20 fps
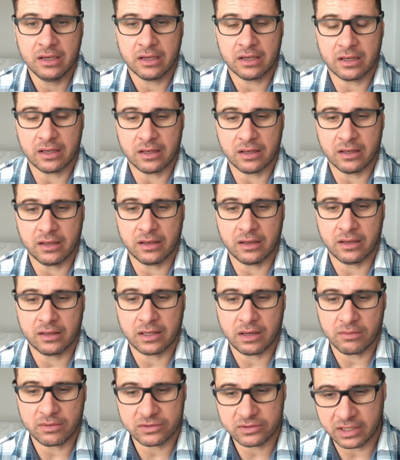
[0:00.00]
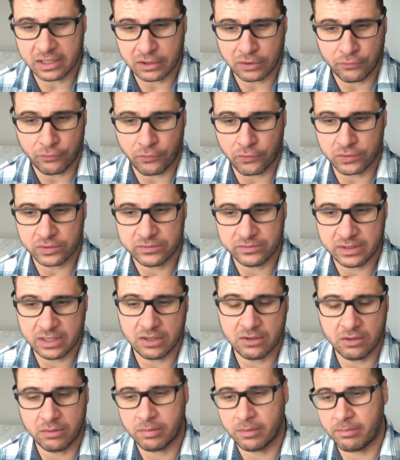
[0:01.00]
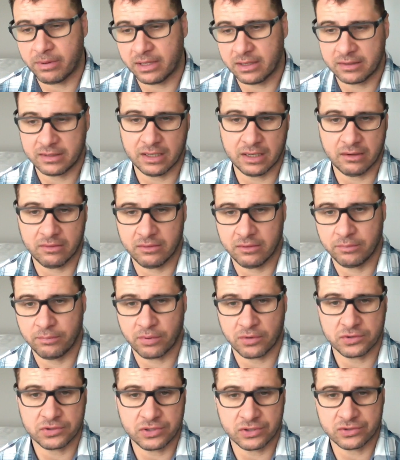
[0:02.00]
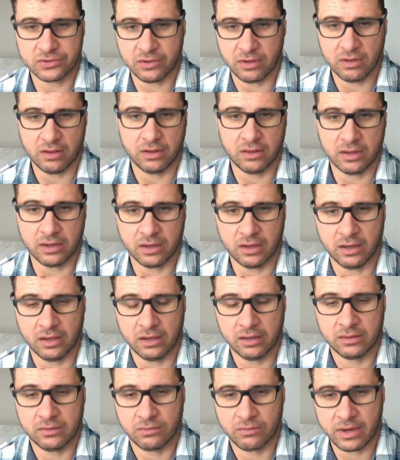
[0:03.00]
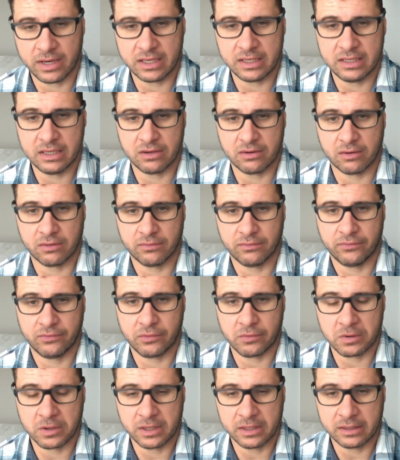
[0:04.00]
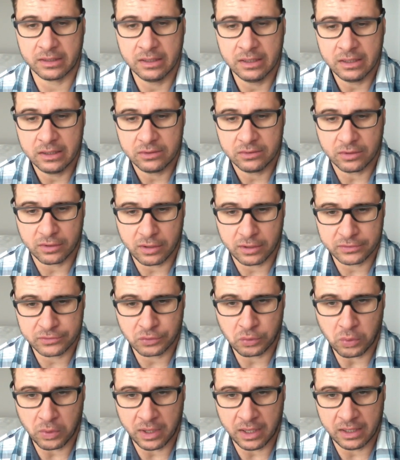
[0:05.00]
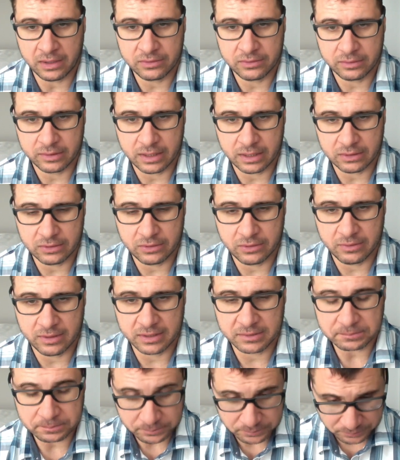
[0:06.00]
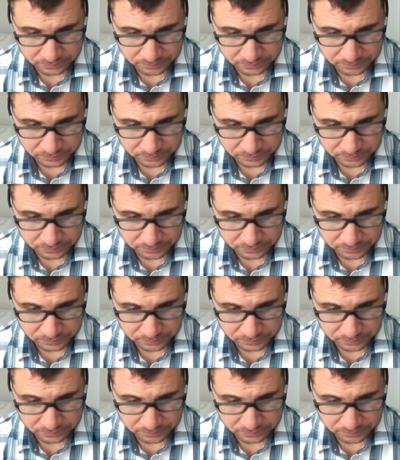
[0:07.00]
Uh, that was like the first video, but by the time we purchased all the right gear for it, it took us a while to get to it.